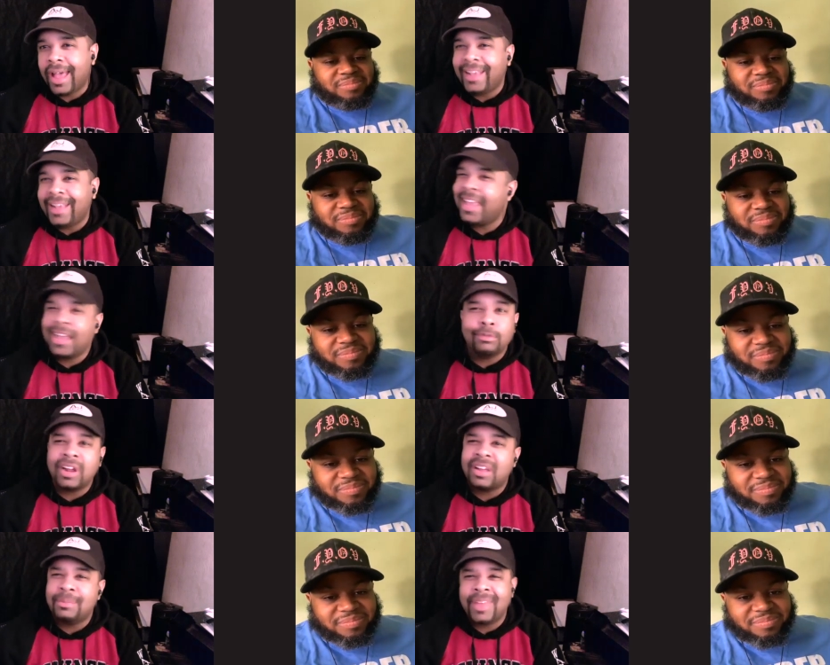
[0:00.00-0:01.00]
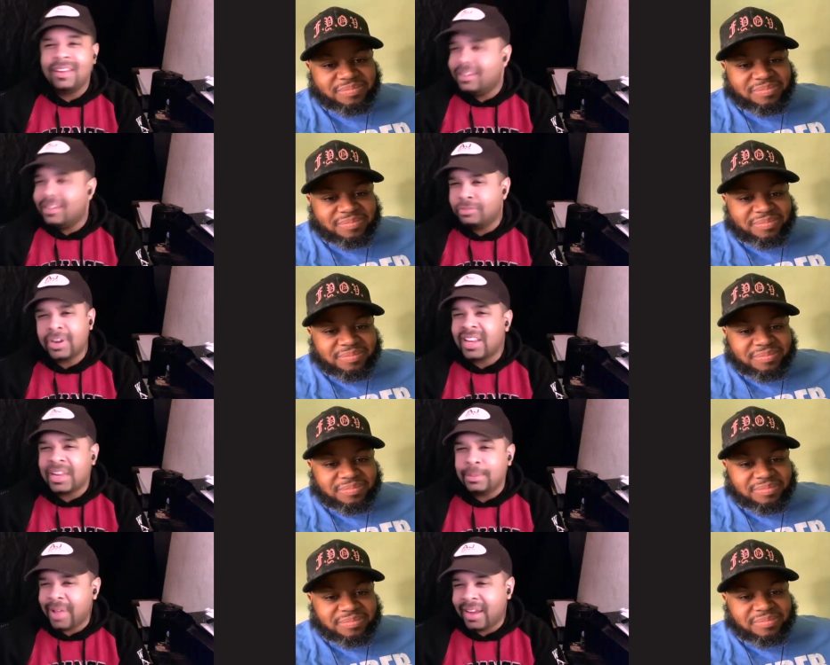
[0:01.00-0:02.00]
Speaker 1: can't recommend it for
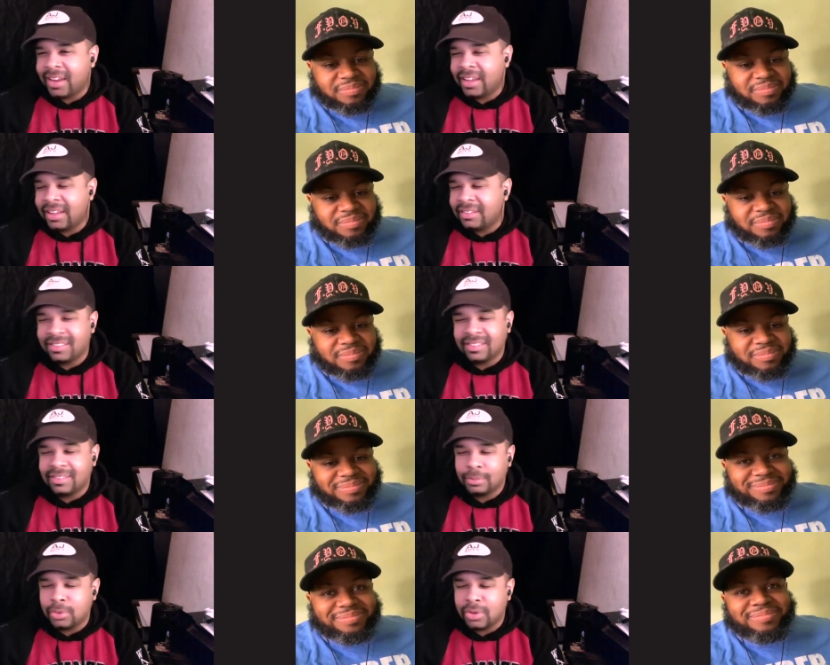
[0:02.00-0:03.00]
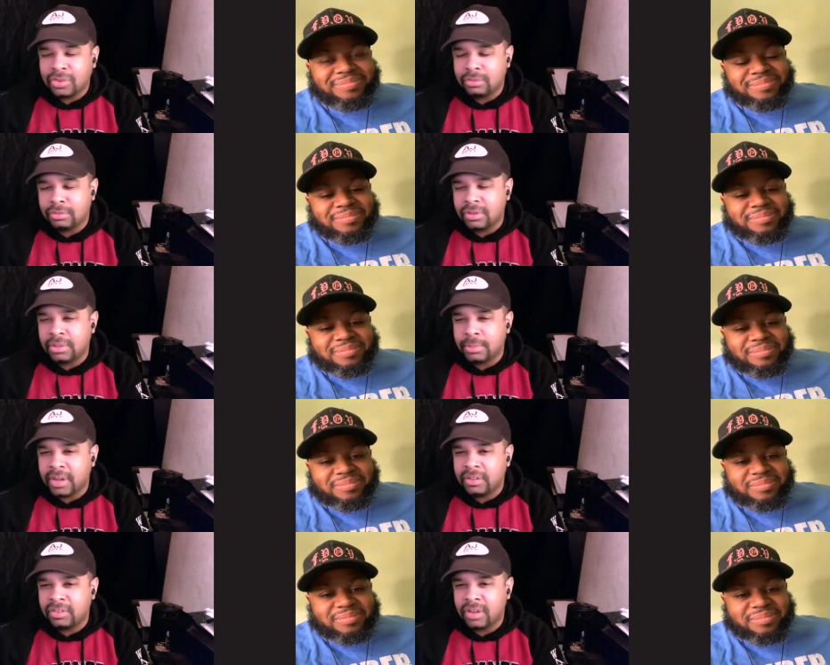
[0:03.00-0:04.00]
anybody. It just it wasn't really my
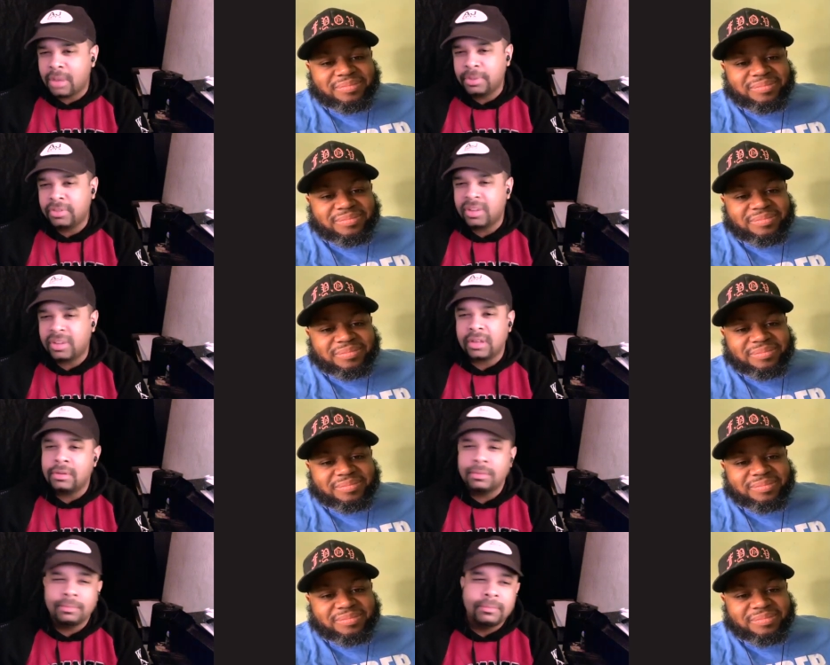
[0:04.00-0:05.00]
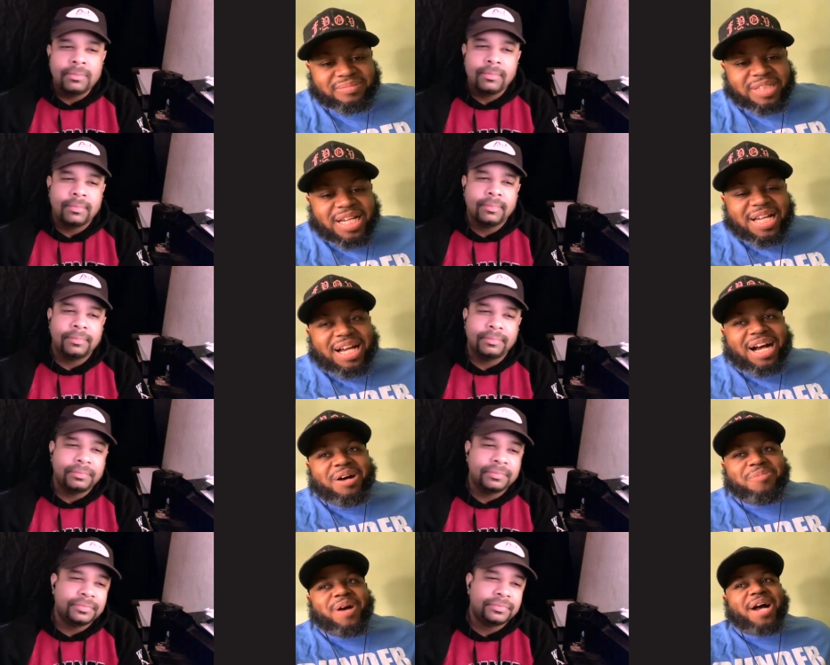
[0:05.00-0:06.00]
cup of tea.
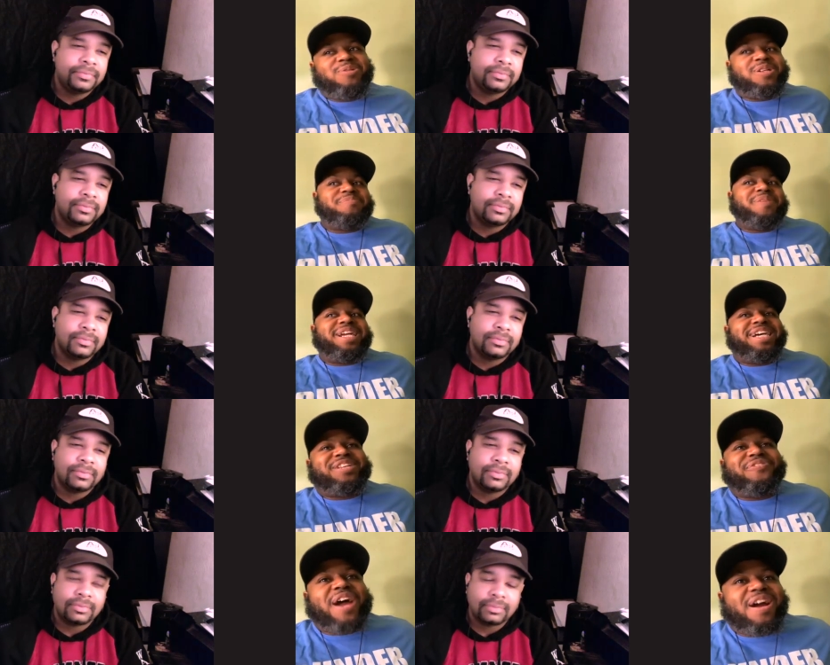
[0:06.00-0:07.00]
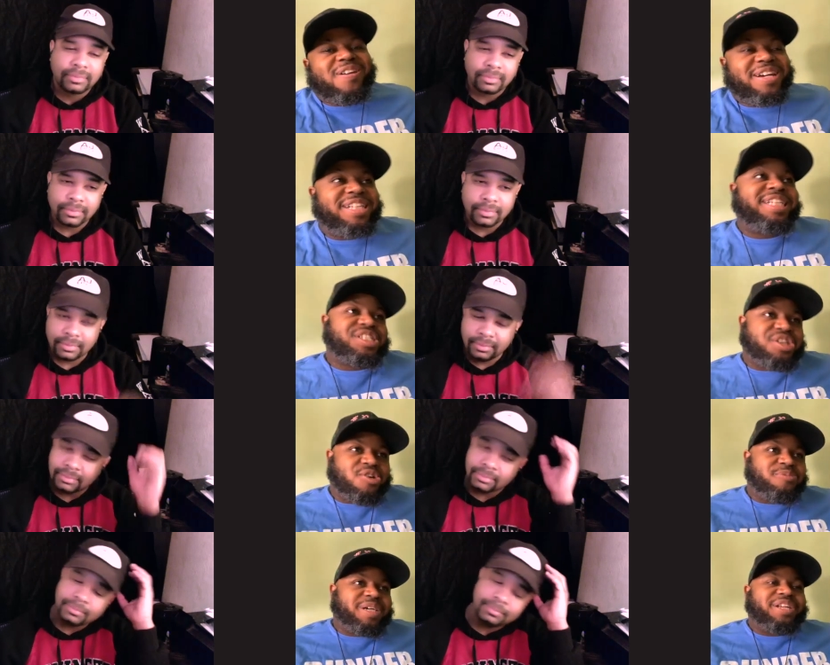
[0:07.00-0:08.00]
Speaker 2: Um, I will admit it's very
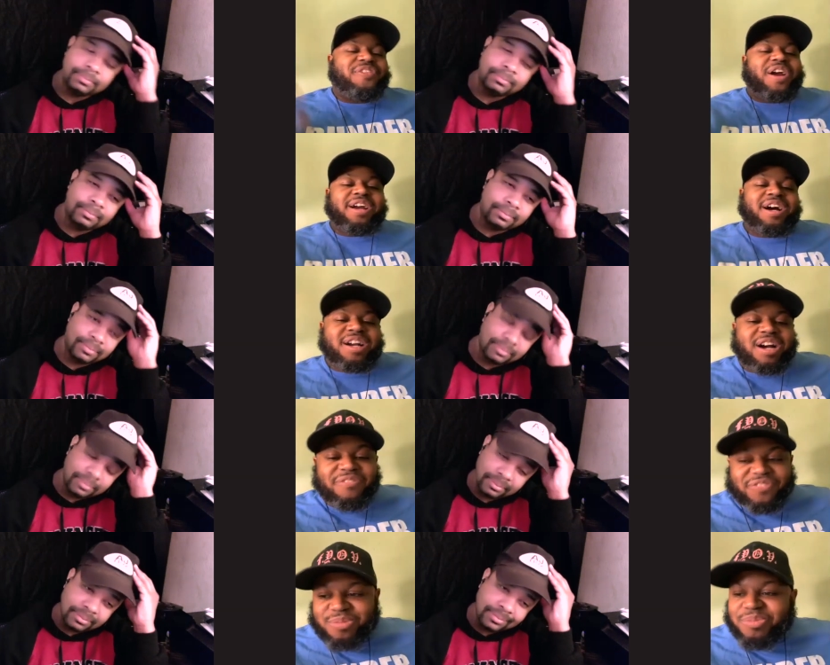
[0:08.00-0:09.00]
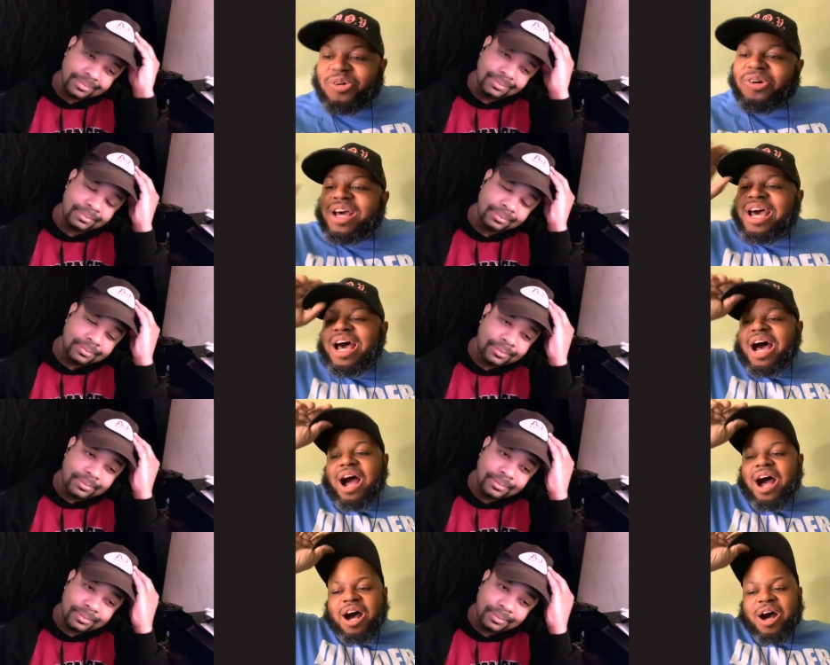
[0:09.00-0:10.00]
disturbing. It's very uncomfortable.
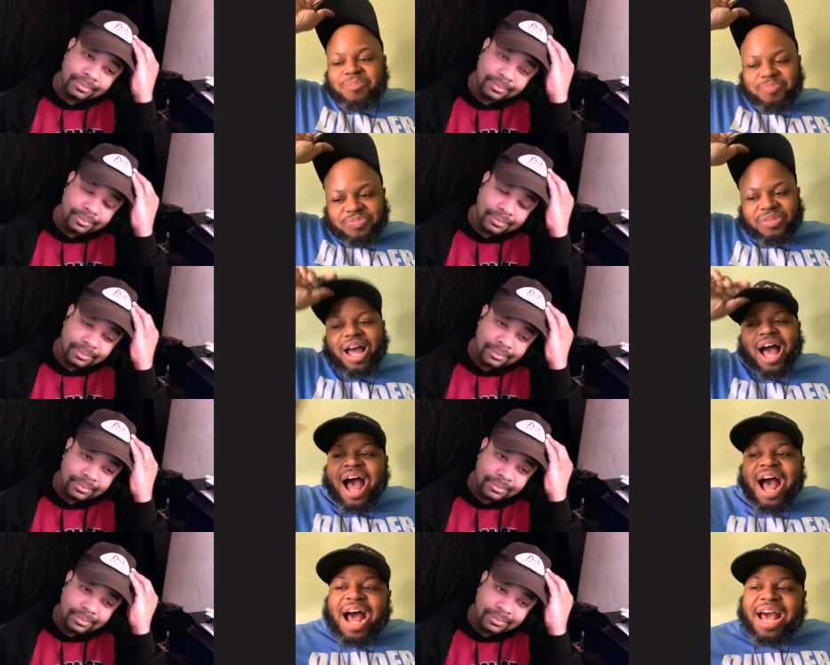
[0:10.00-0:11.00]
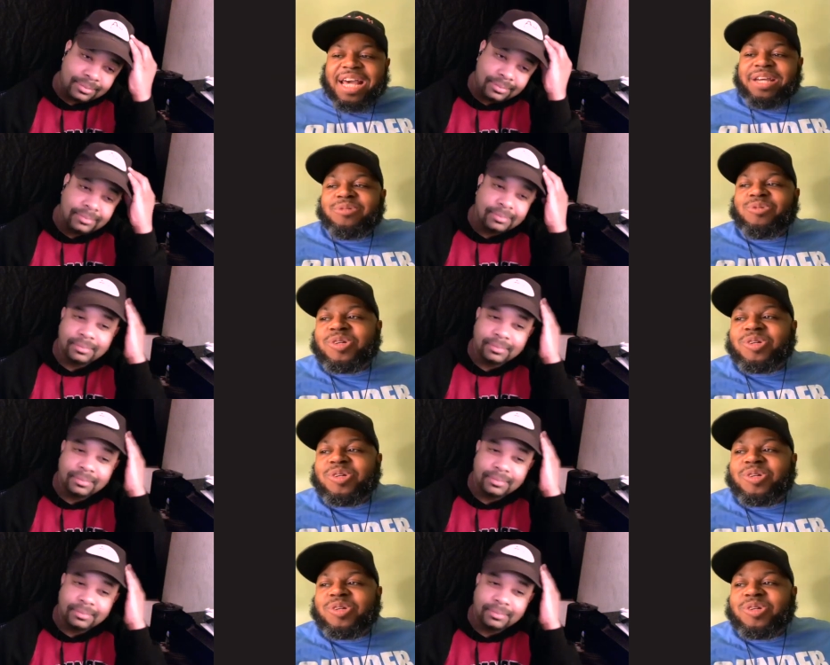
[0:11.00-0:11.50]
Um, I will